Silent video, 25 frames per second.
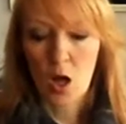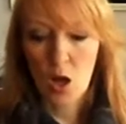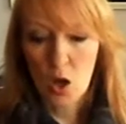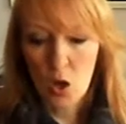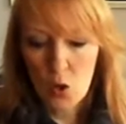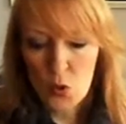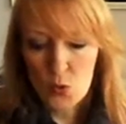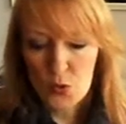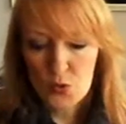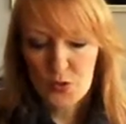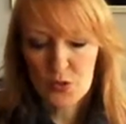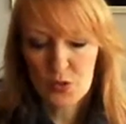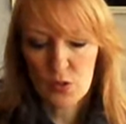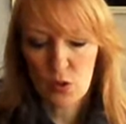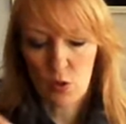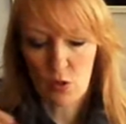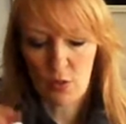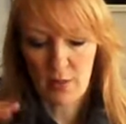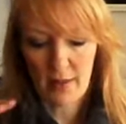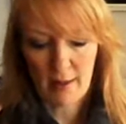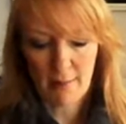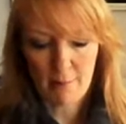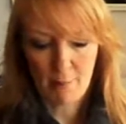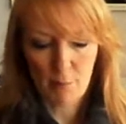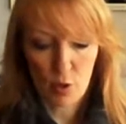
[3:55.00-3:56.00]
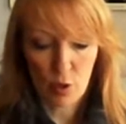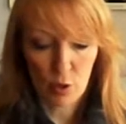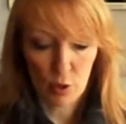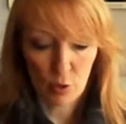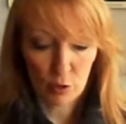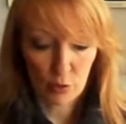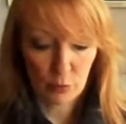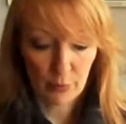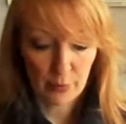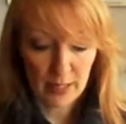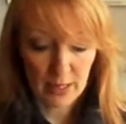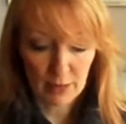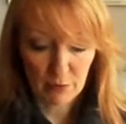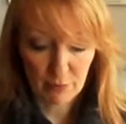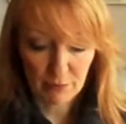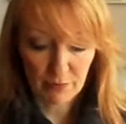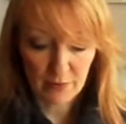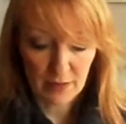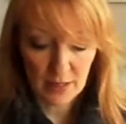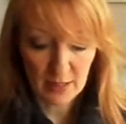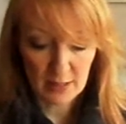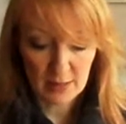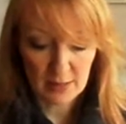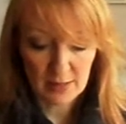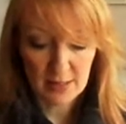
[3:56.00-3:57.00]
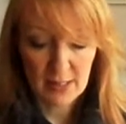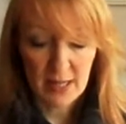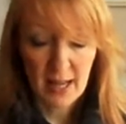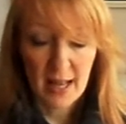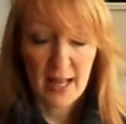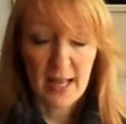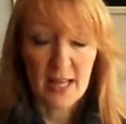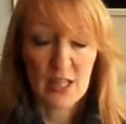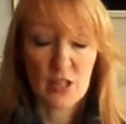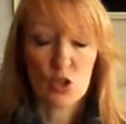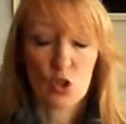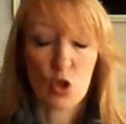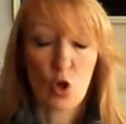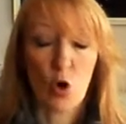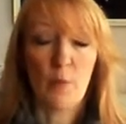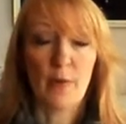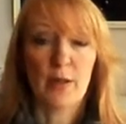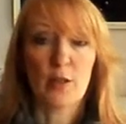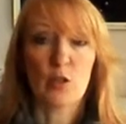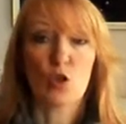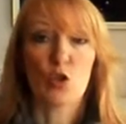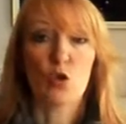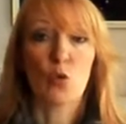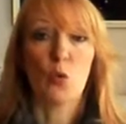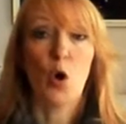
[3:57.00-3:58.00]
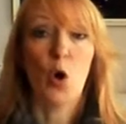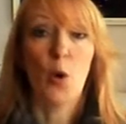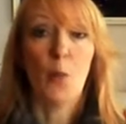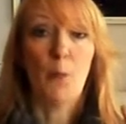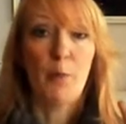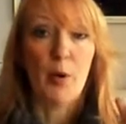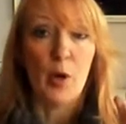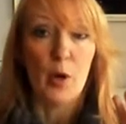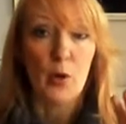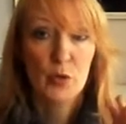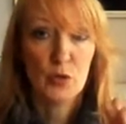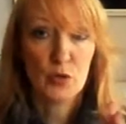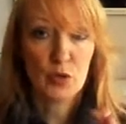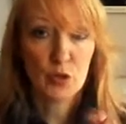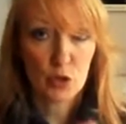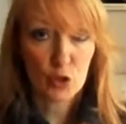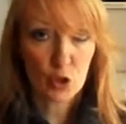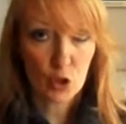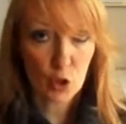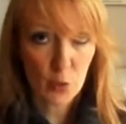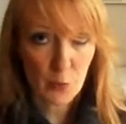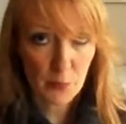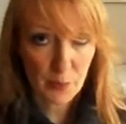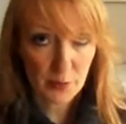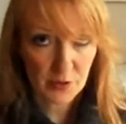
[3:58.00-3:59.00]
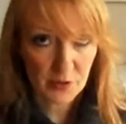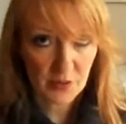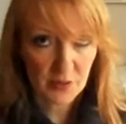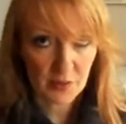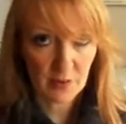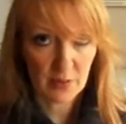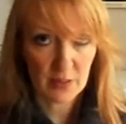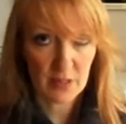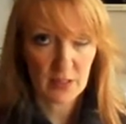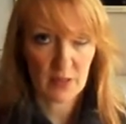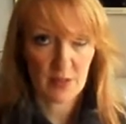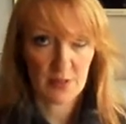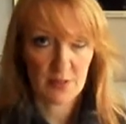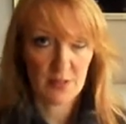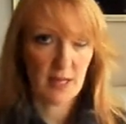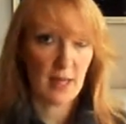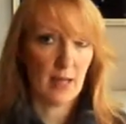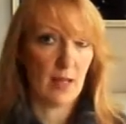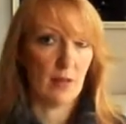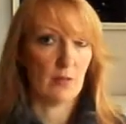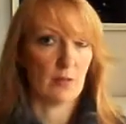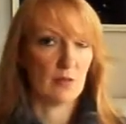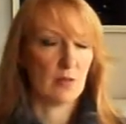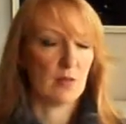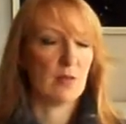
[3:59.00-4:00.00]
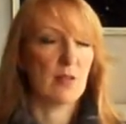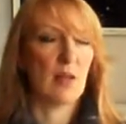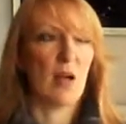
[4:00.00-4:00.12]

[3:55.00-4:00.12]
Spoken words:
Also, that Mercury and Venus is going to oppose Jupiter in the tenth.